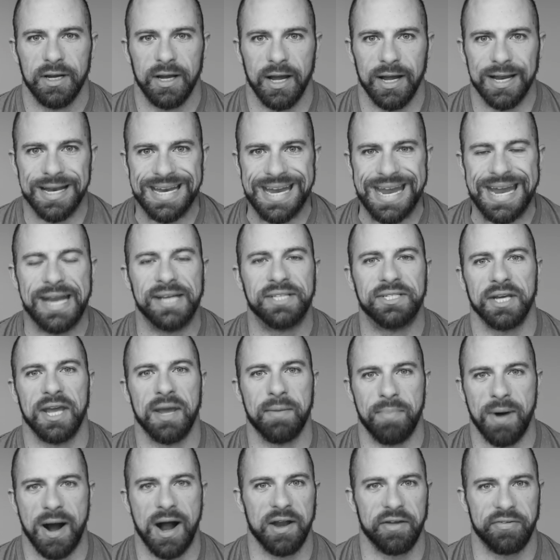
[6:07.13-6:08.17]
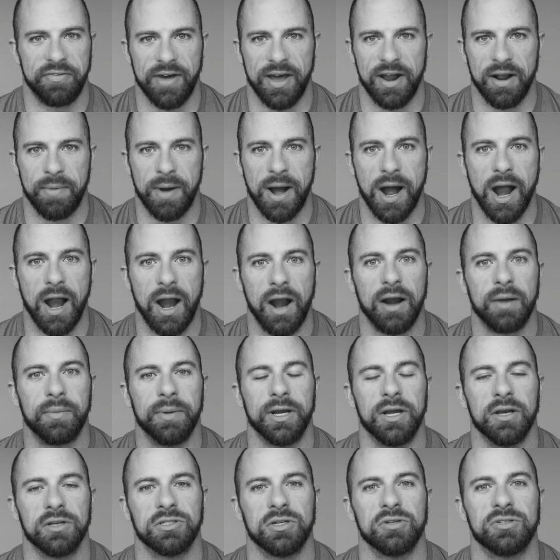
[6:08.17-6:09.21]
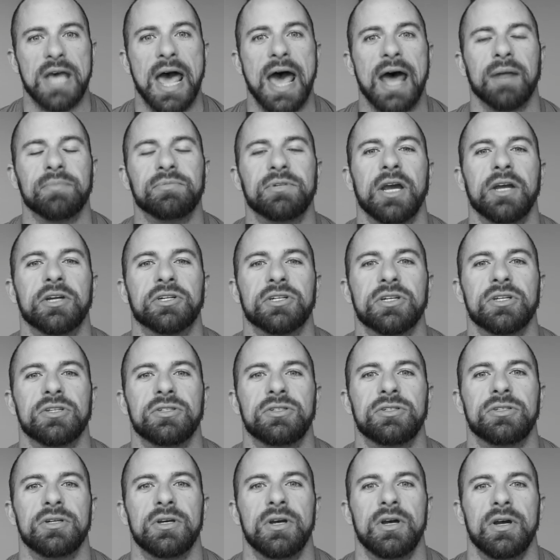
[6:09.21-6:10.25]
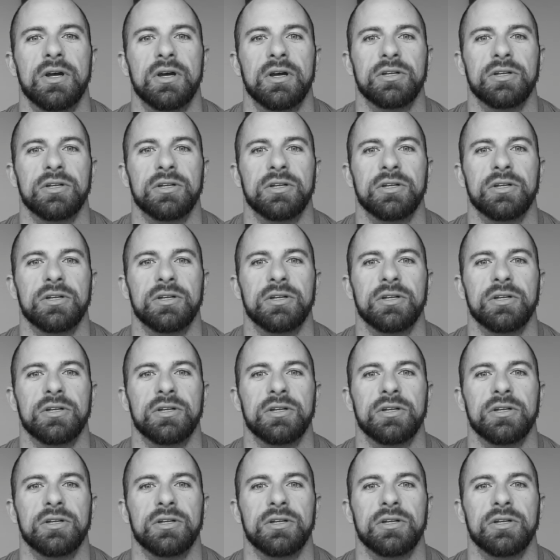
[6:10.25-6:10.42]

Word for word: uh, need to get body fat up higher because those adaptations